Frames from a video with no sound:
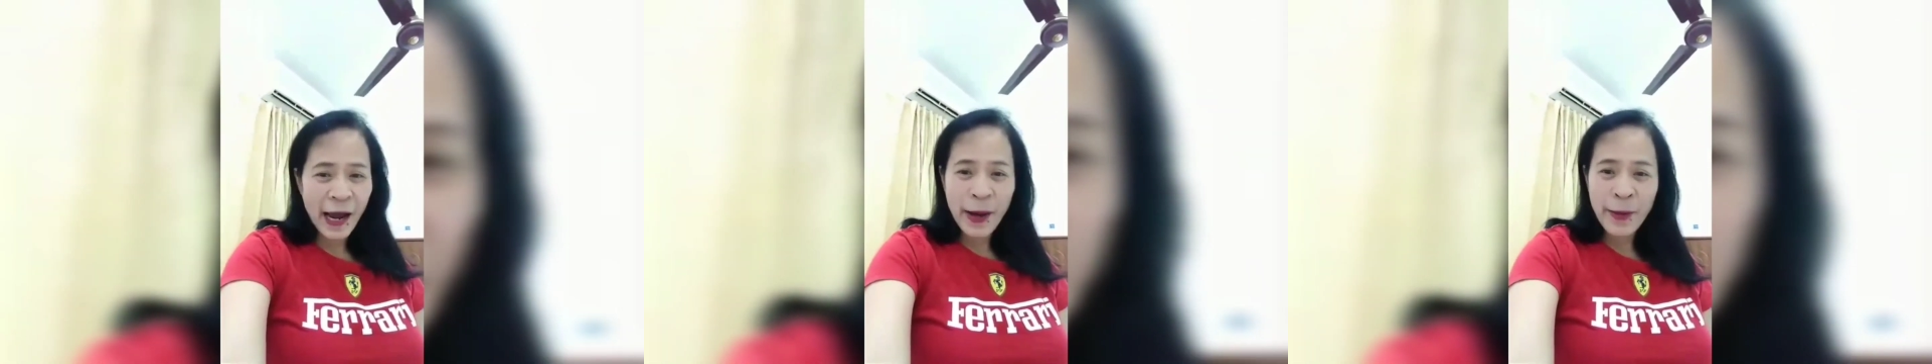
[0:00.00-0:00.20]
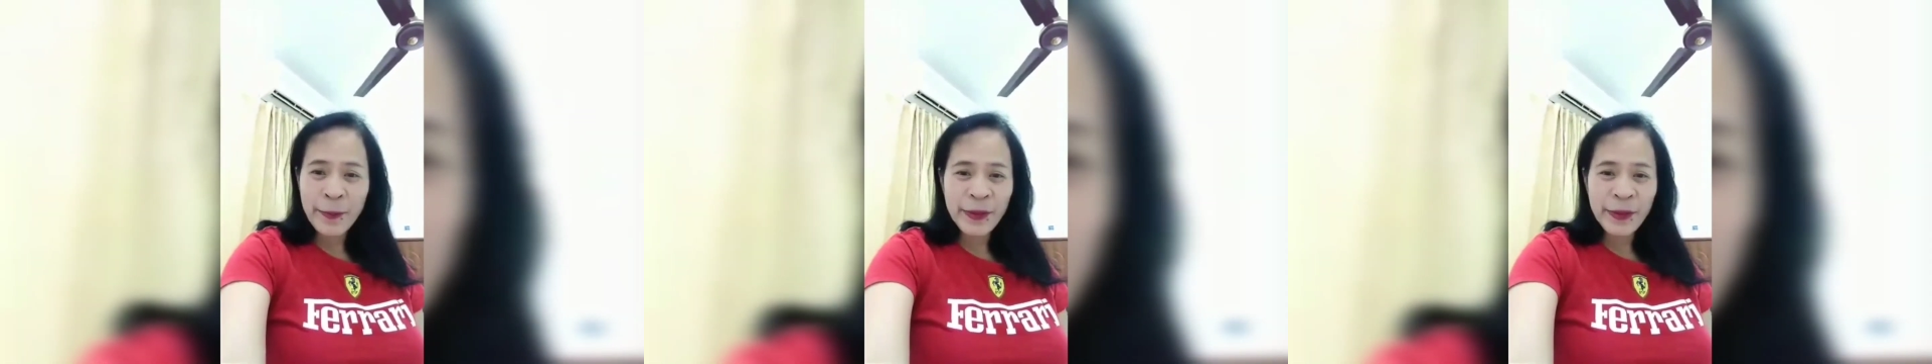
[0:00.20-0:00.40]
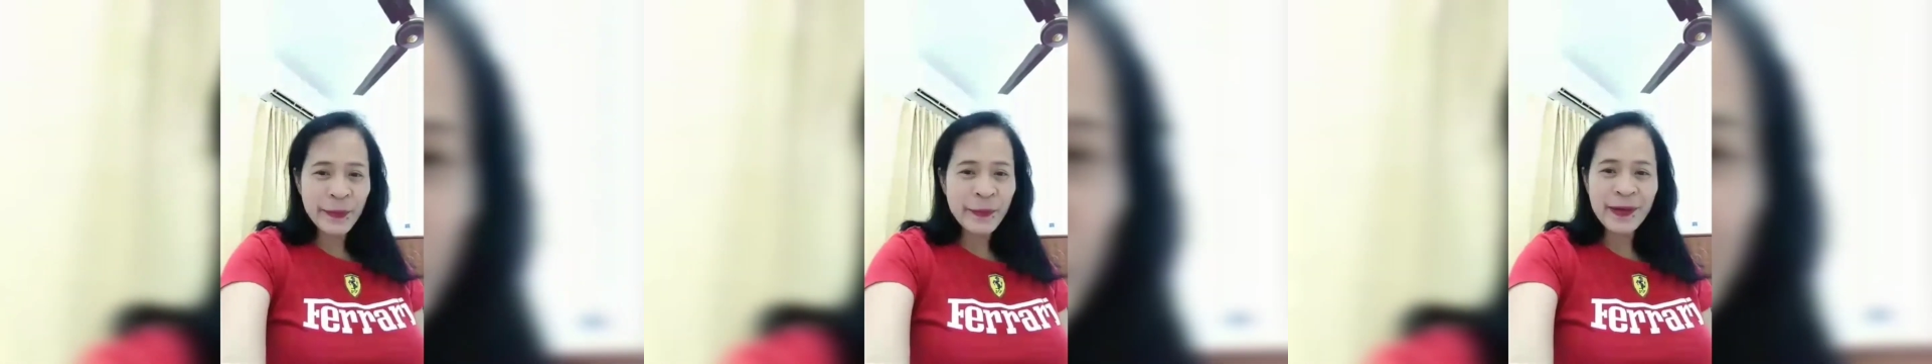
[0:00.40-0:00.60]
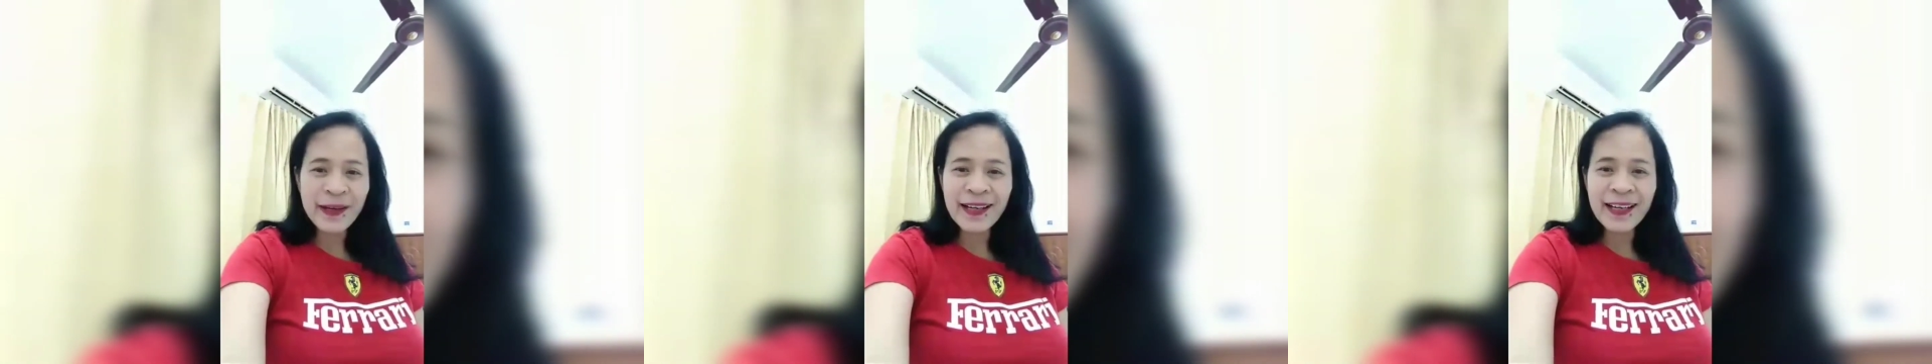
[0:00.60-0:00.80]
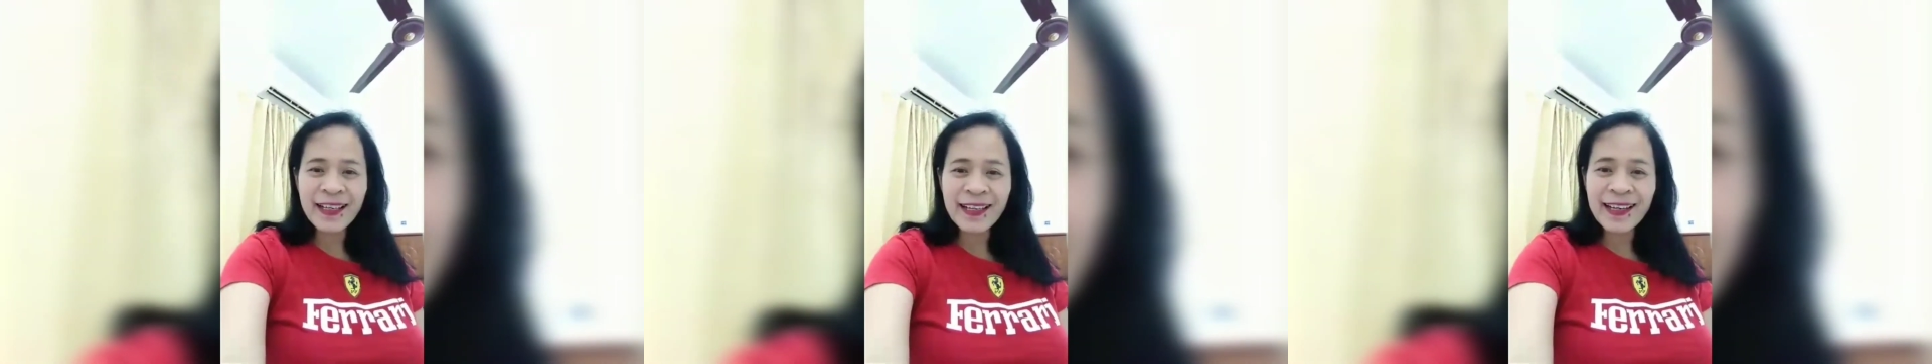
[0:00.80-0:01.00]
happy
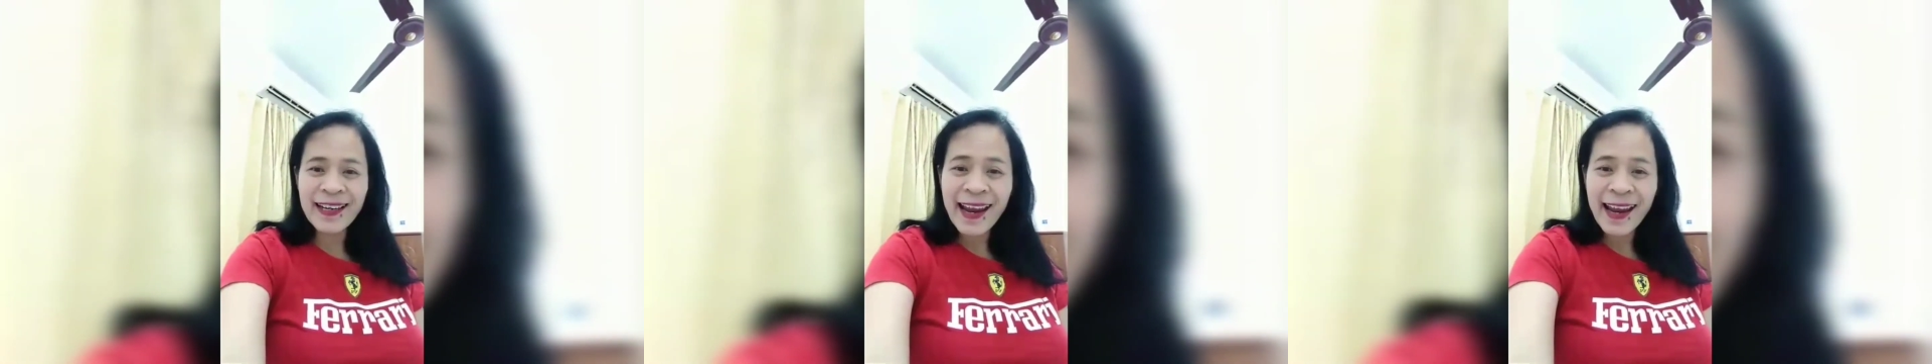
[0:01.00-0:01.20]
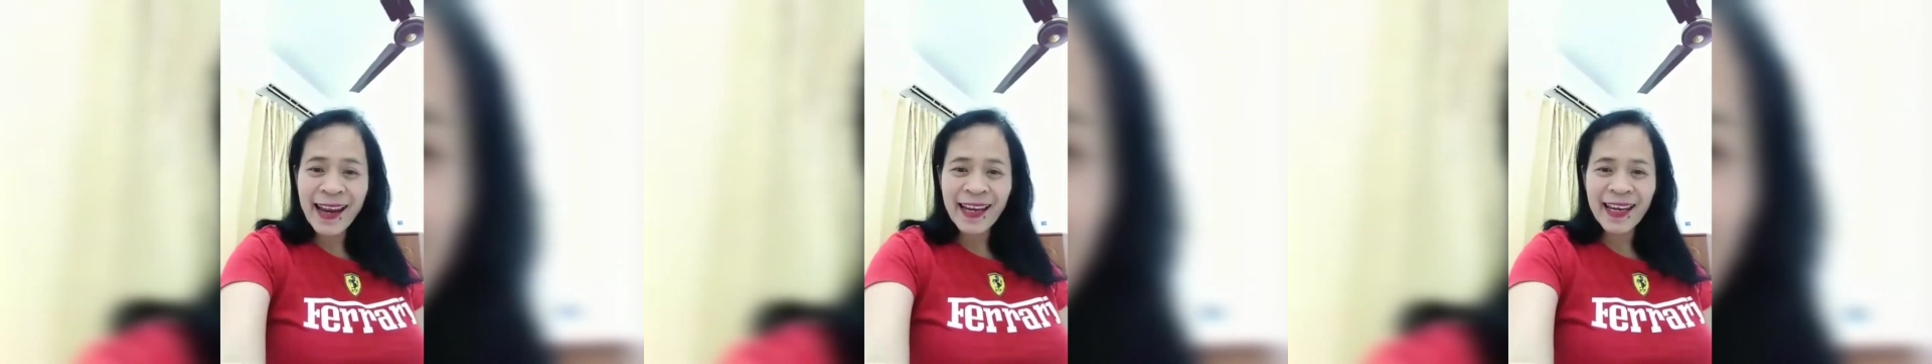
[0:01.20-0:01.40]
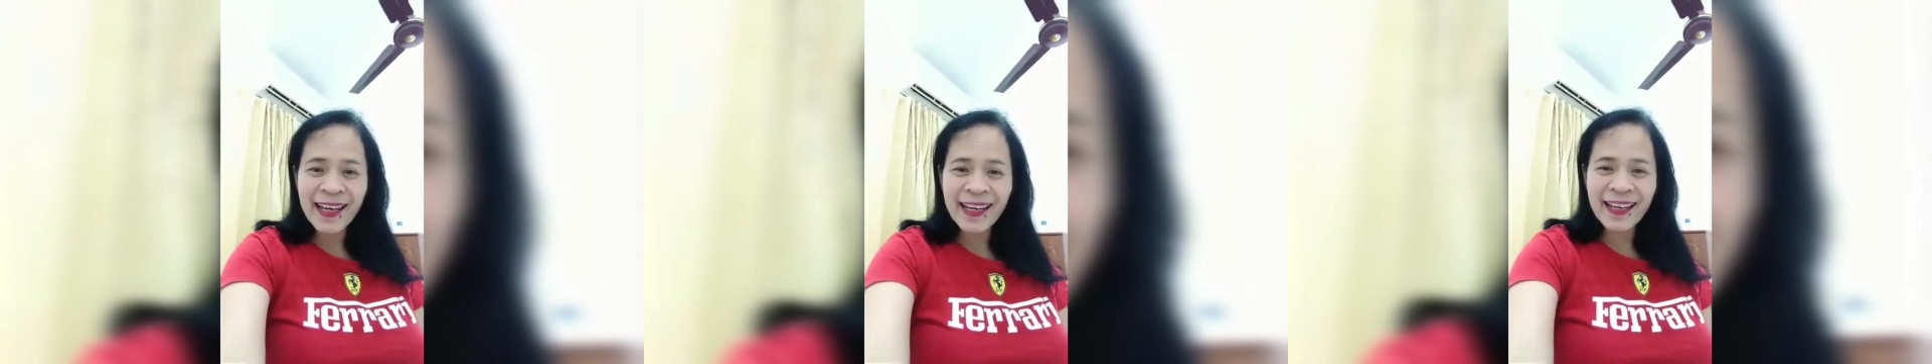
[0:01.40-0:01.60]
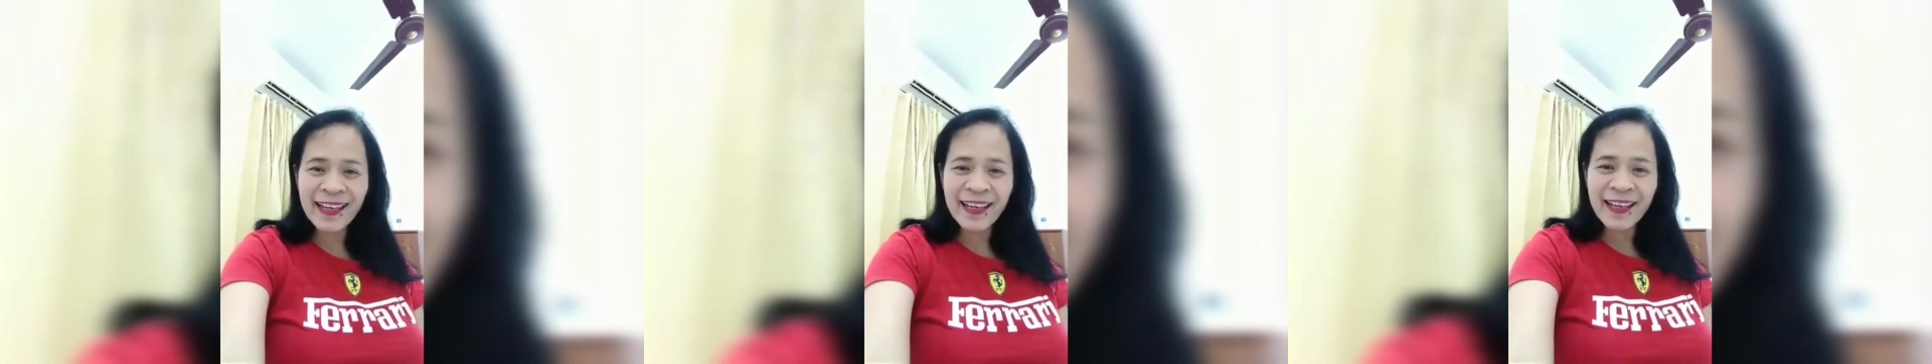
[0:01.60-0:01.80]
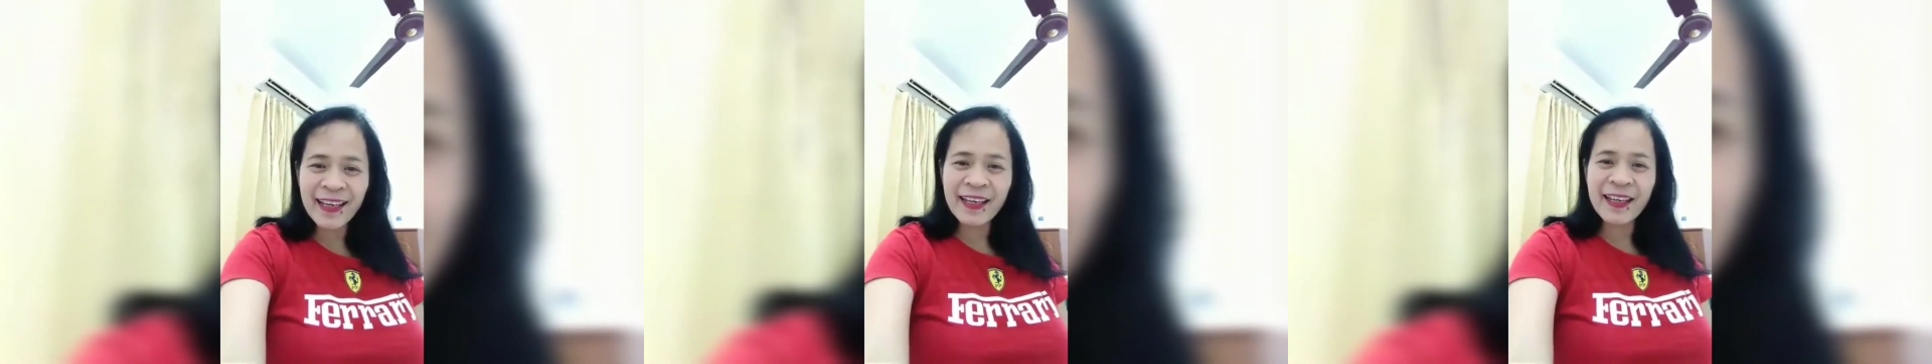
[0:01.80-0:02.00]

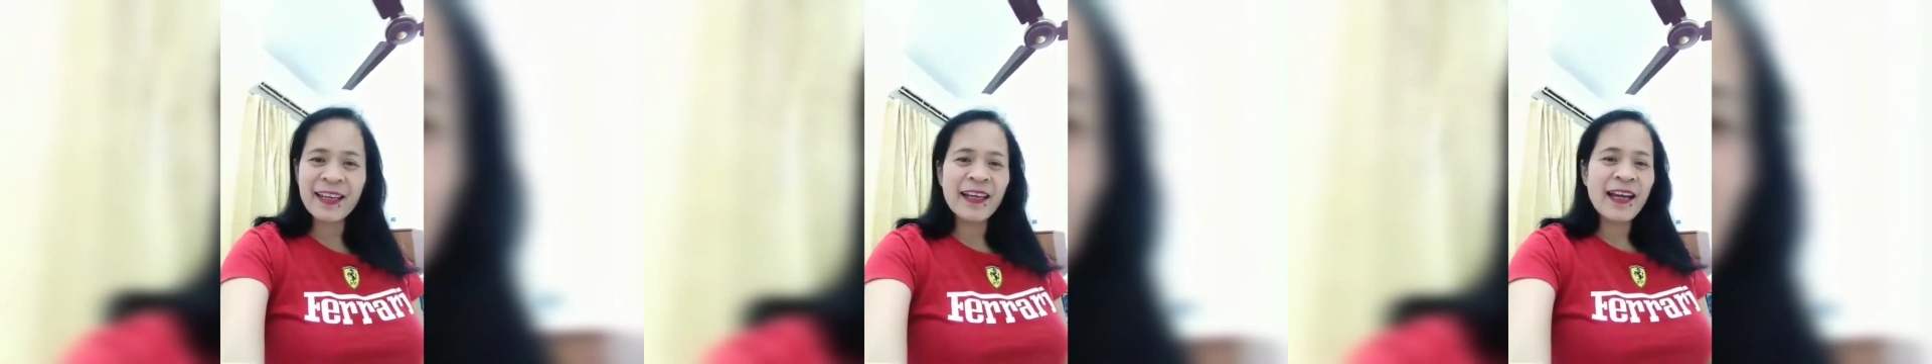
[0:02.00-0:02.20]
birthday.